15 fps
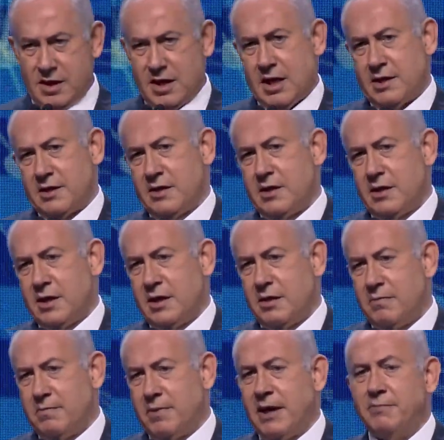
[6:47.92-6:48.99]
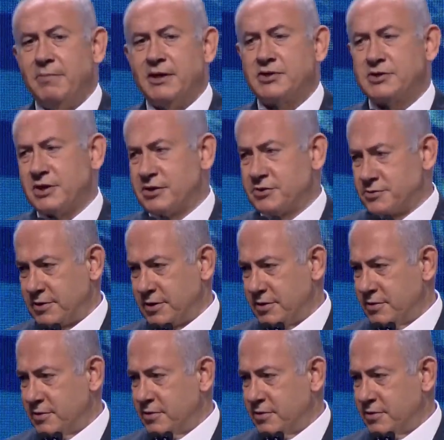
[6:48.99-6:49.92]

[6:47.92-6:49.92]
that by mid-century,